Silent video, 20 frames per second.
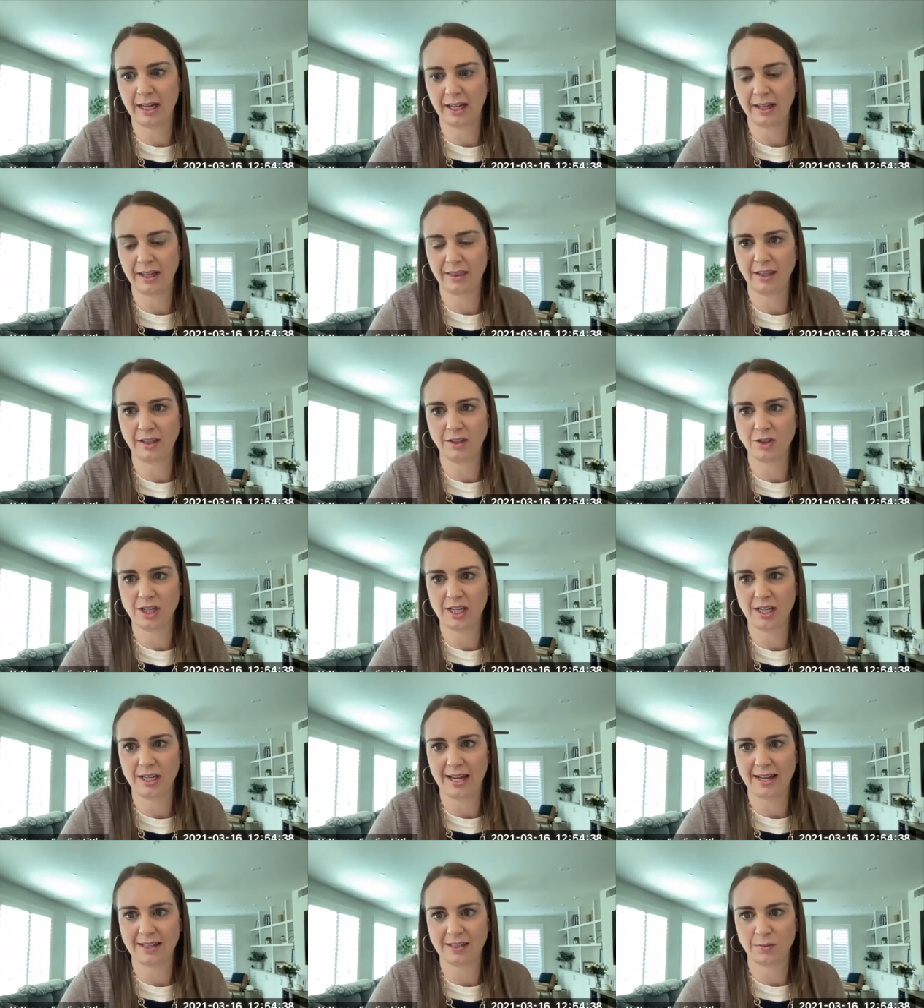i think she
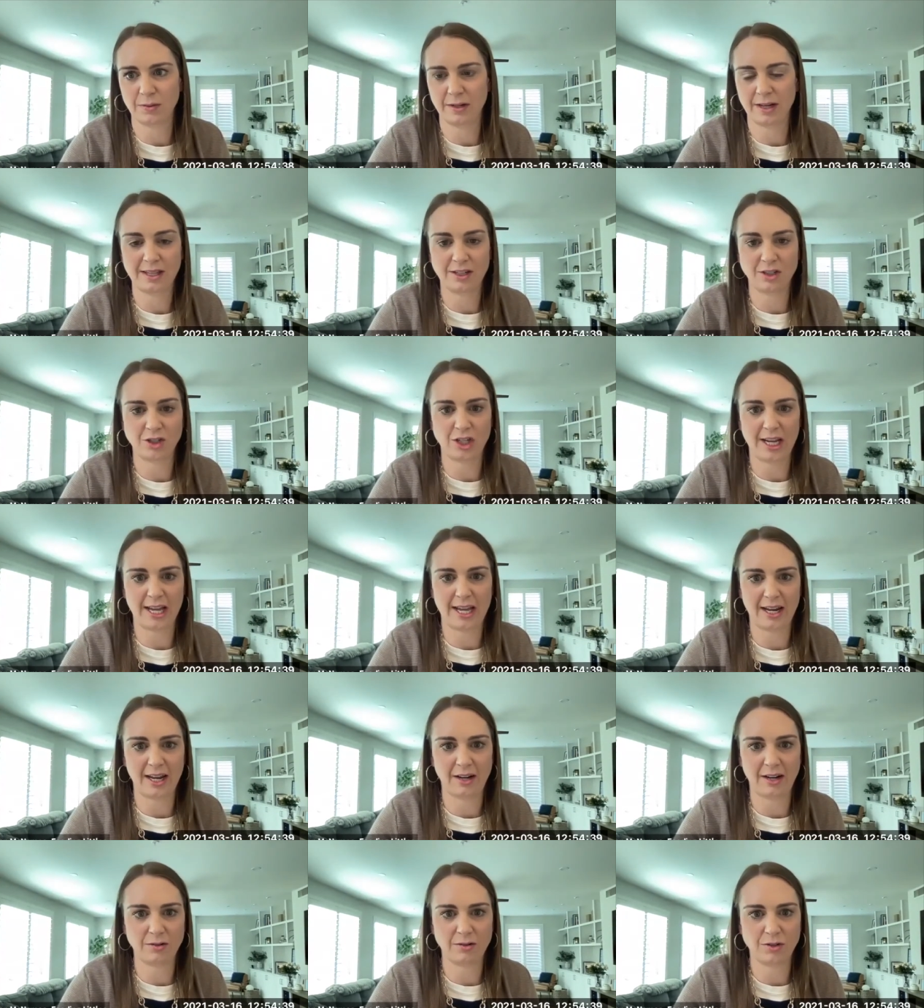had asked one in the chat
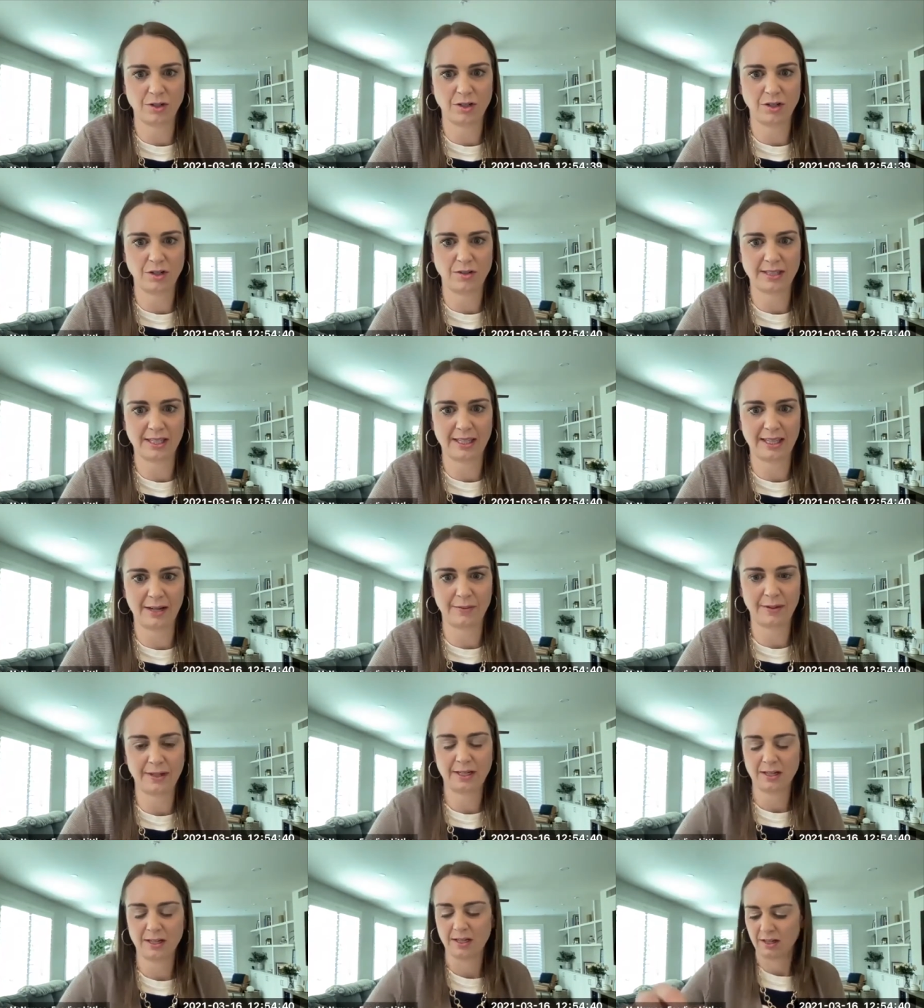i don't know judy do you see that
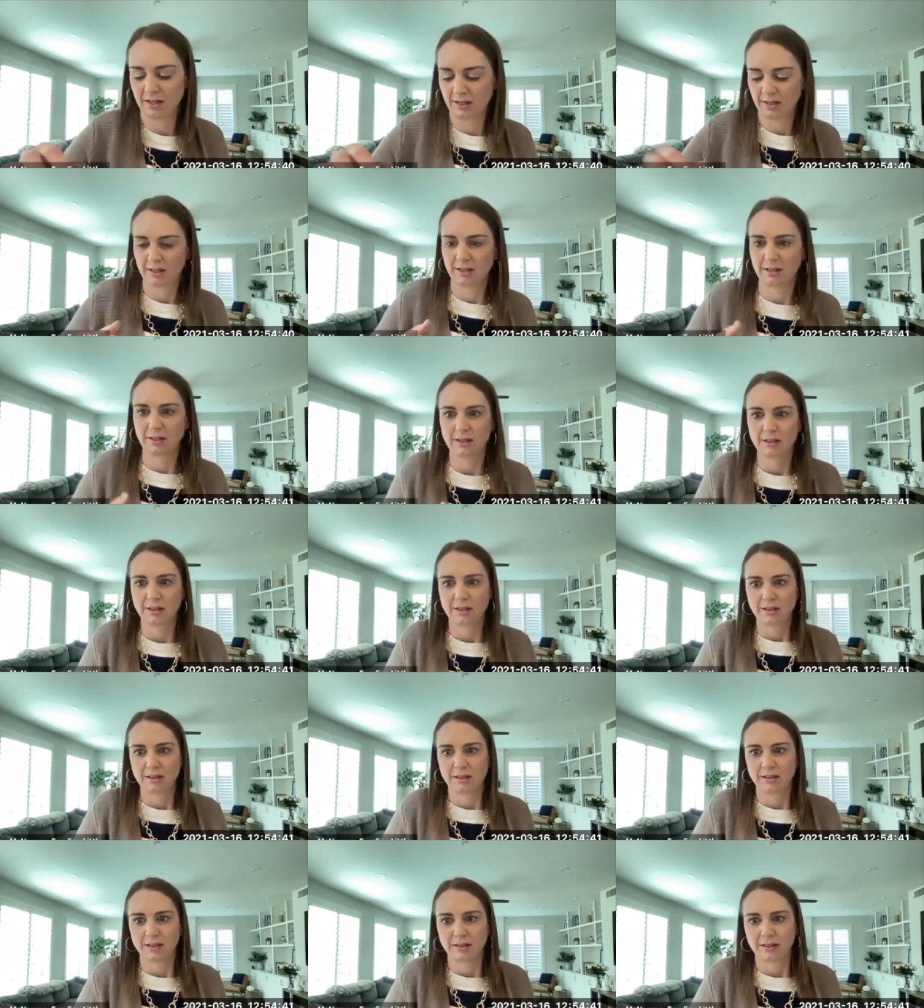one hmm.
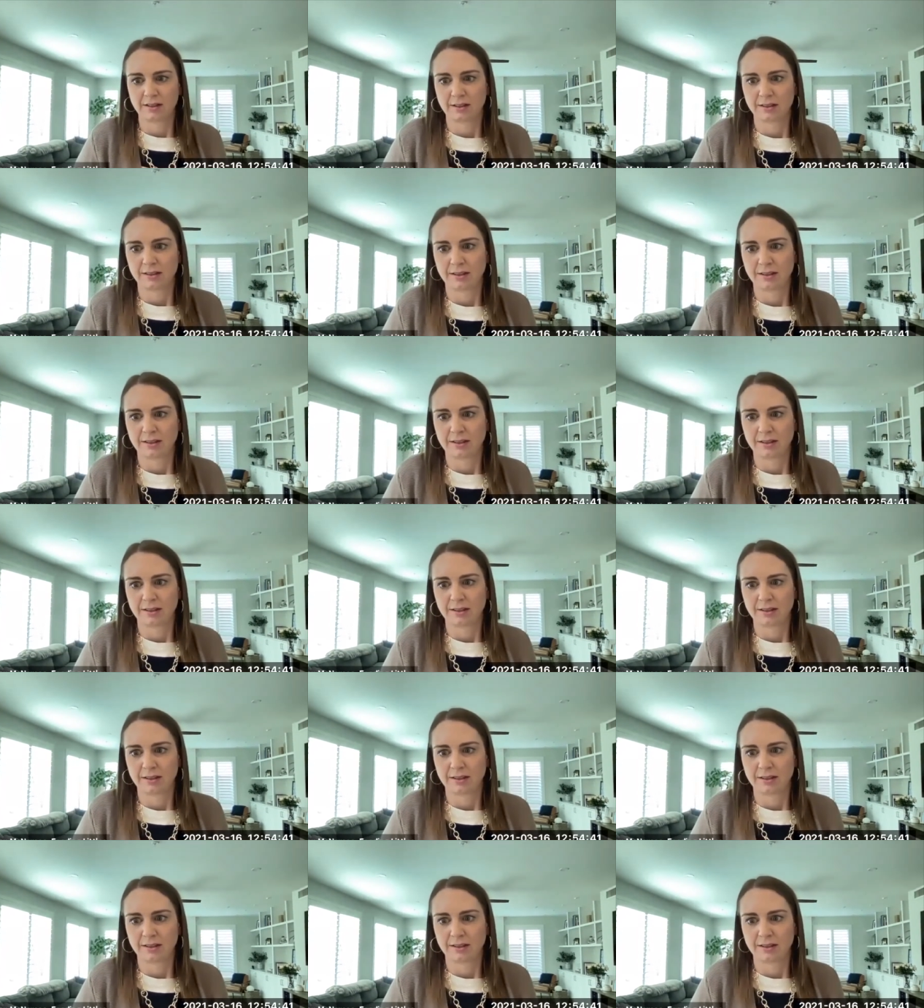ah,